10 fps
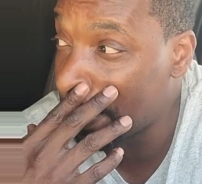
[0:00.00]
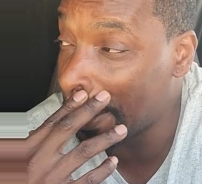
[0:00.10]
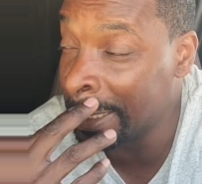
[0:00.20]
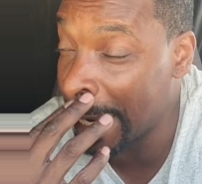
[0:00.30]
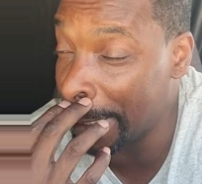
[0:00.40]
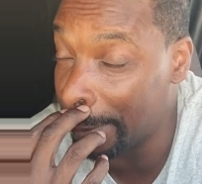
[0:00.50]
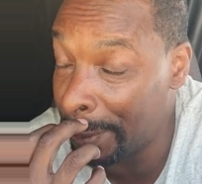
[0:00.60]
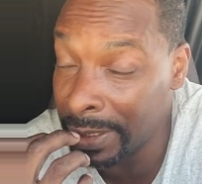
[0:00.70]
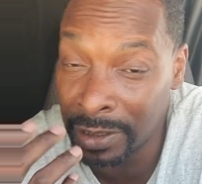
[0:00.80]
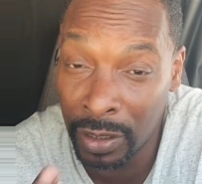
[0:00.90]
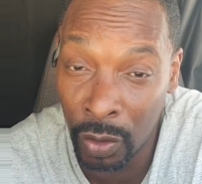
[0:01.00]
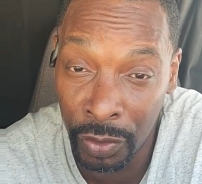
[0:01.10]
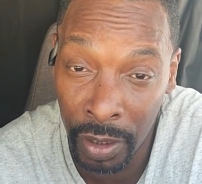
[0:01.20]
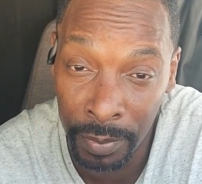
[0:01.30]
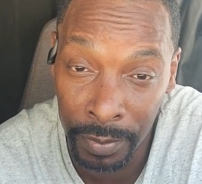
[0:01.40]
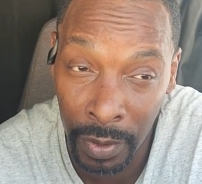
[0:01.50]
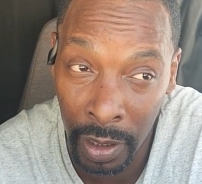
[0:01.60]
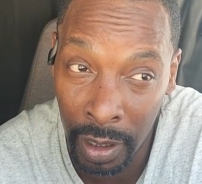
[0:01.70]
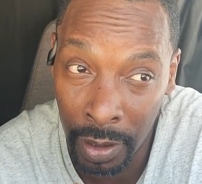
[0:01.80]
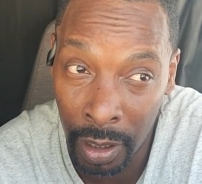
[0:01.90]
because I didn't pick this load up
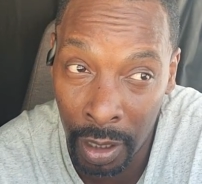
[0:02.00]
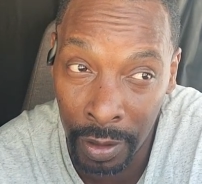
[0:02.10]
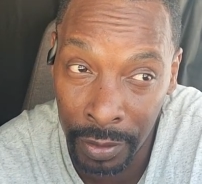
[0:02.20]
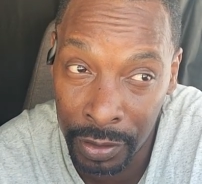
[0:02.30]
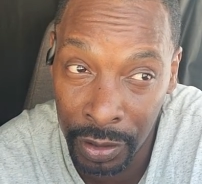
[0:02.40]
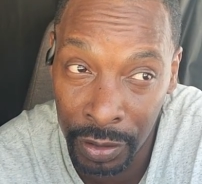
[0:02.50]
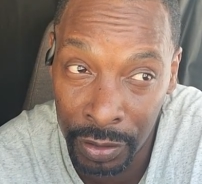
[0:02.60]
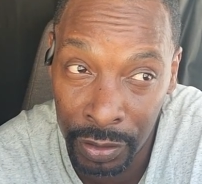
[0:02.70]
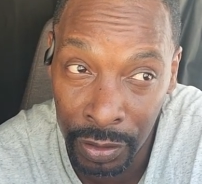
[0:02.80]
to